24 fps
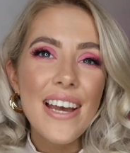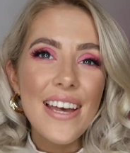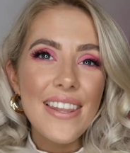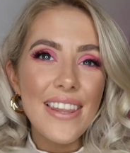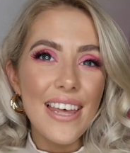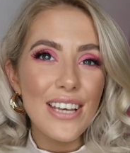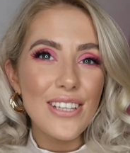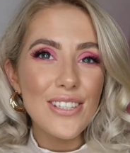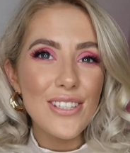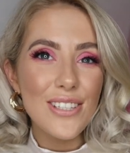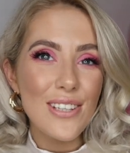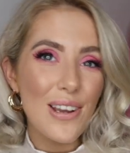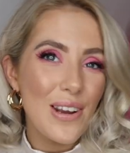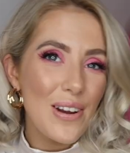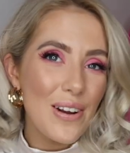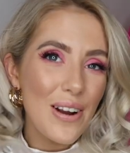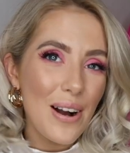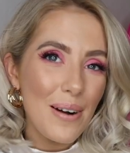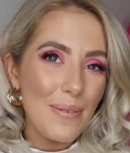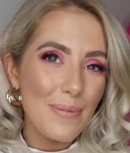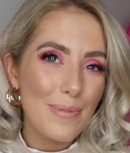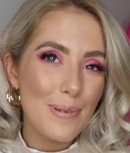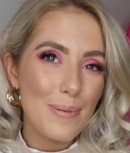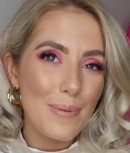They're so
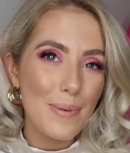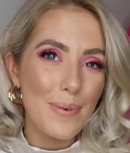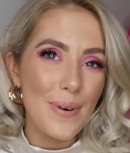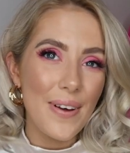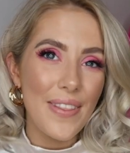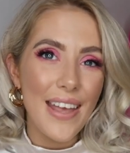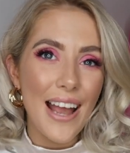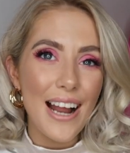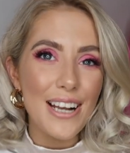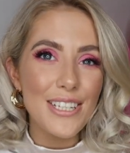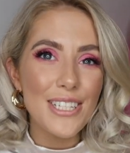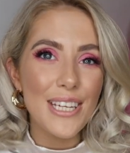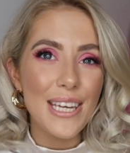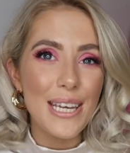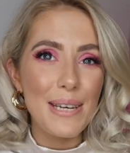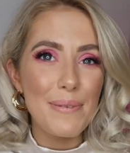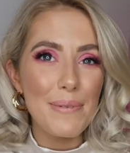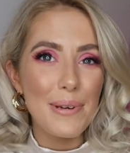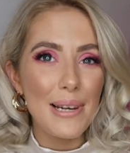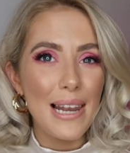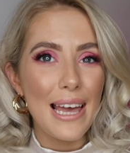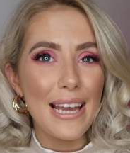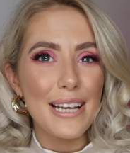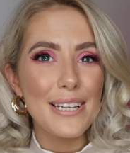comfortable and they actually keep
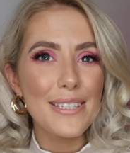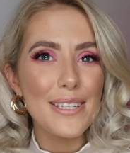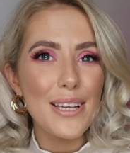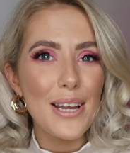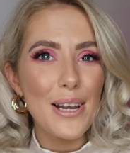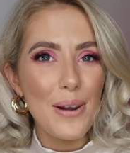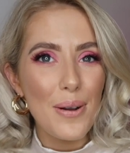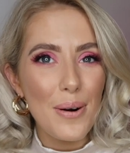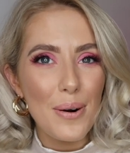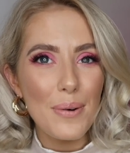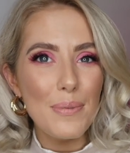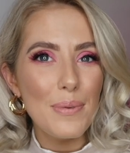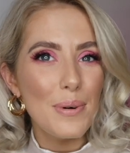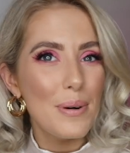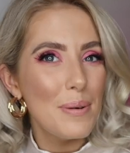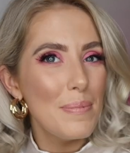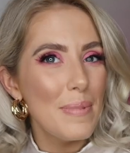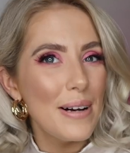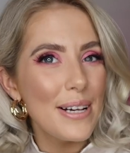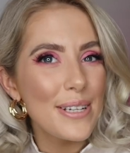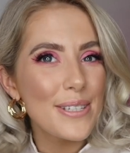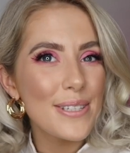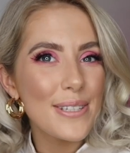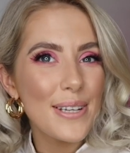your legs a lot
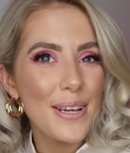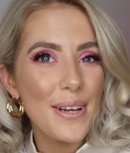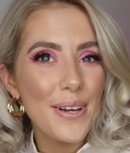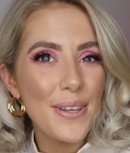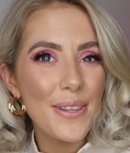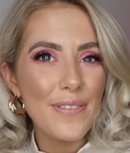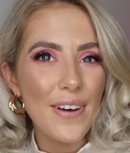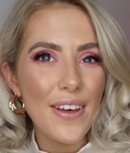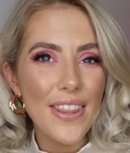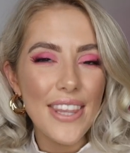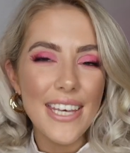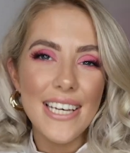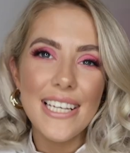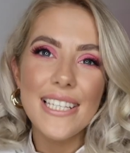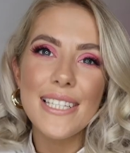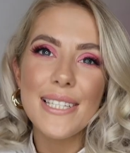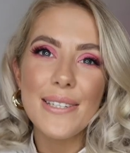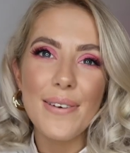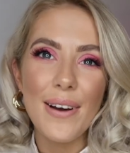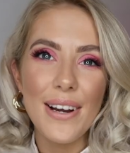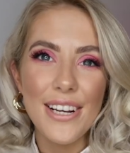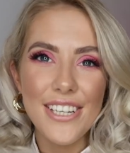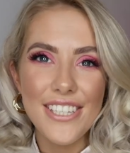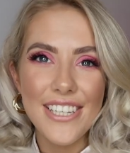warmer. So the fact that it's
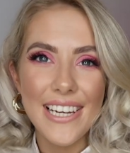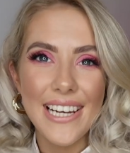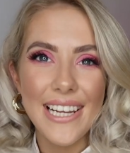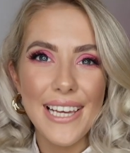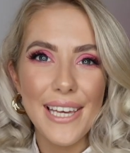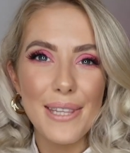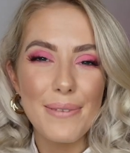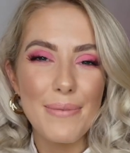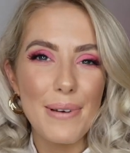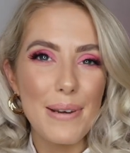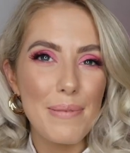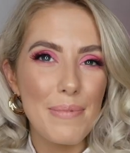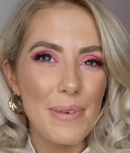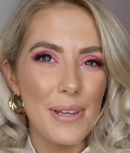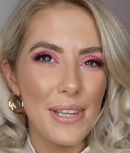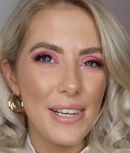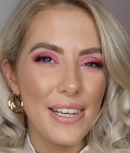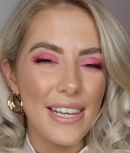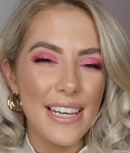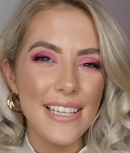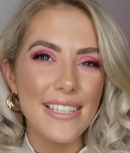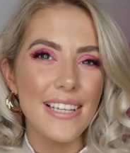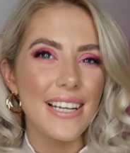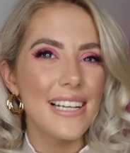quite chilly at the
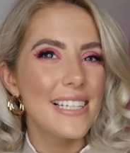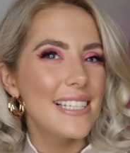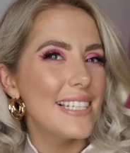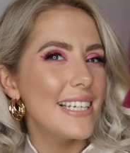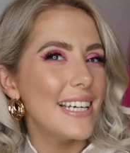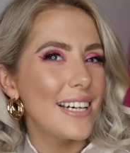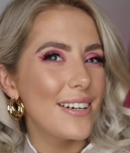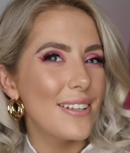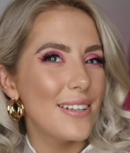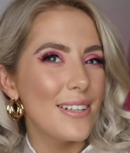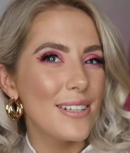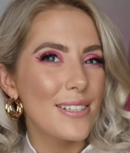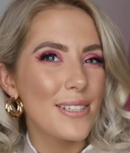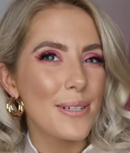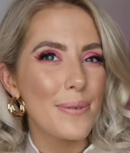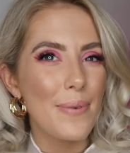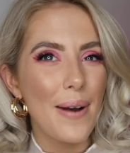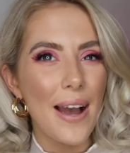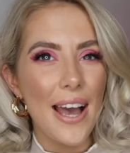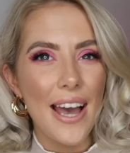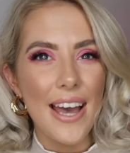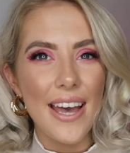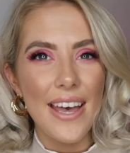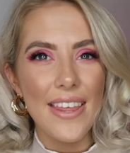moment is ideal to
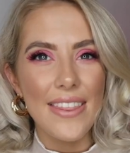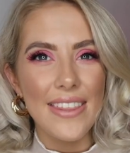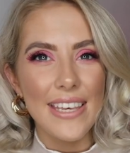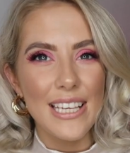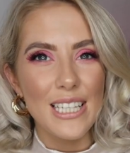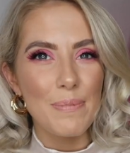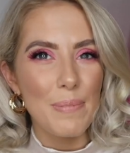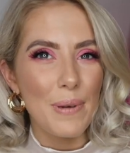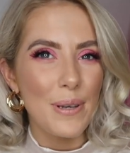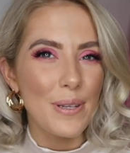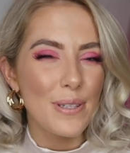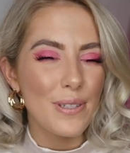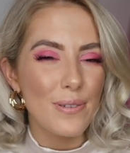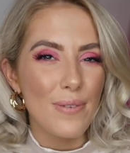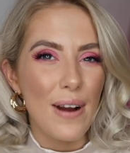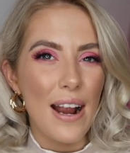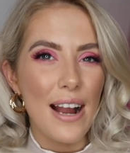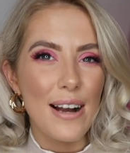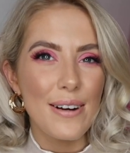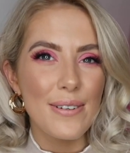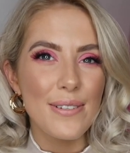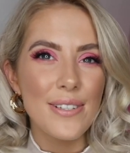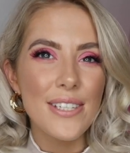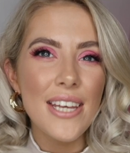wear these boots
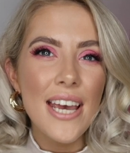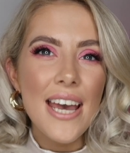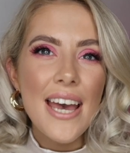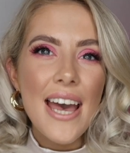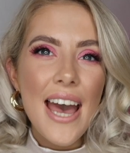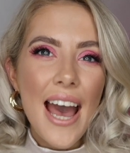around.